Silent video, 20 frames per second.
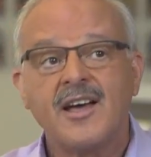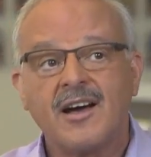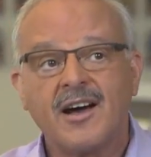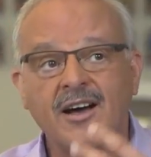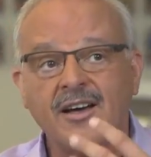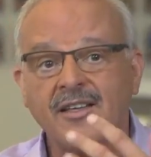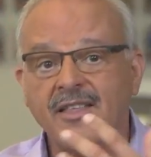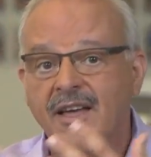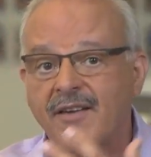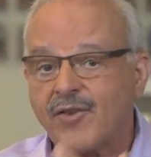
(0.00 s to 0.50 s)

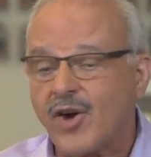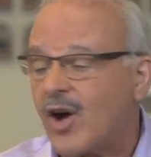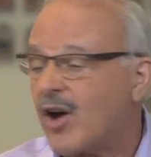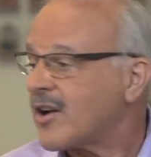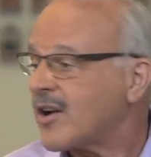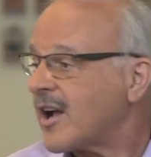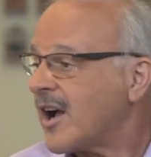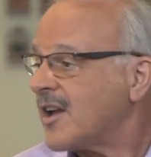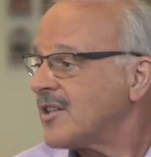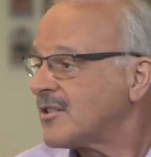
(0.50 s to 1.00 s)
They have
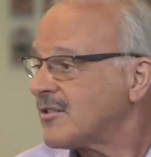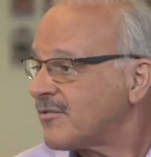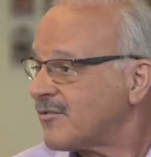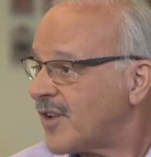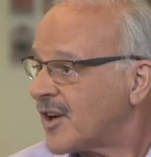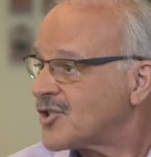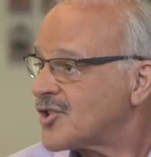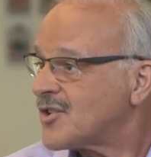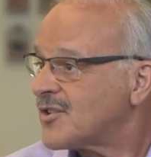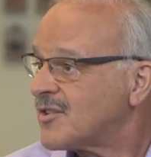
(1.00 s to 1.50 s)
all kinds of
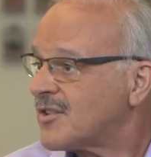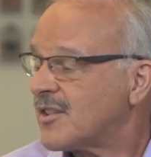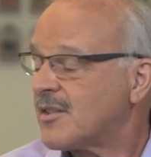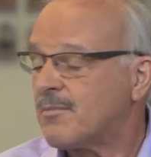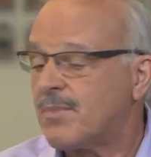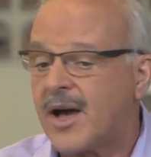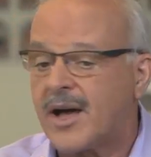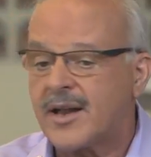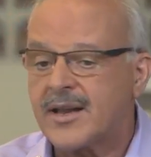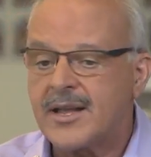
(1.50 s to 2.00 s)
functions in the
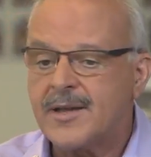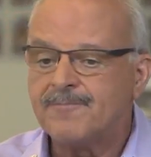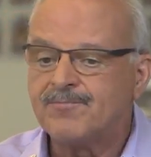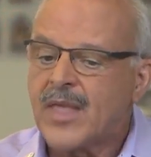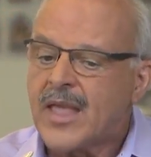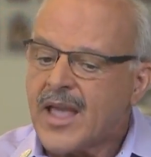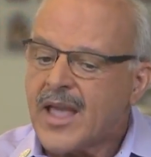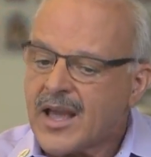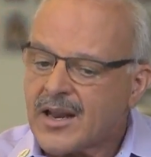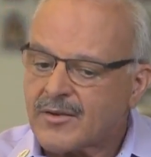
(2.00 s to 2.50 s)
body,
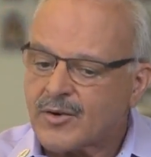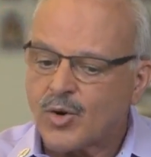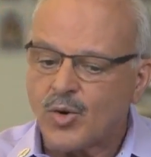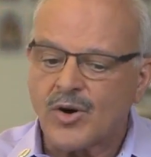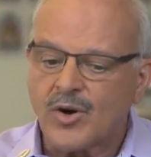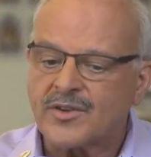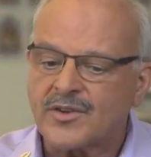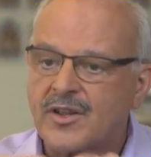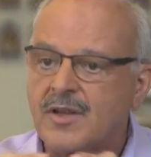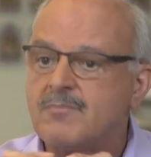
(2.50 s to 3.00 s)
and of
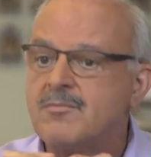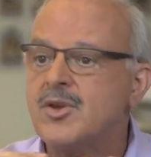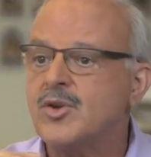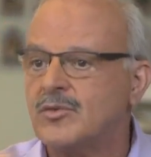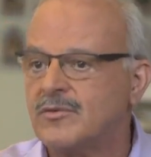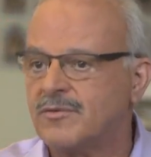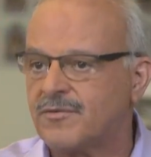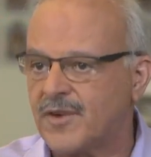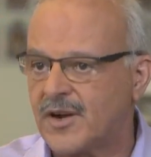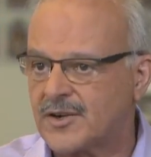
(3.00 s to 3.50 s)
course,
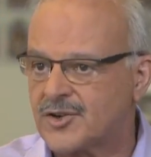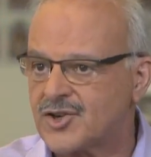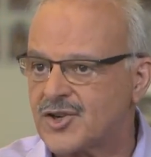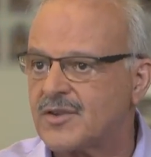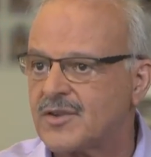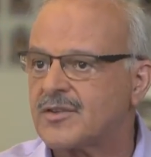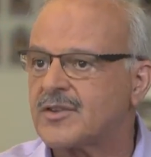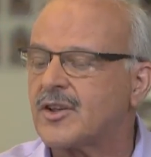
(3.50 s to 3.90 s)
immune functions.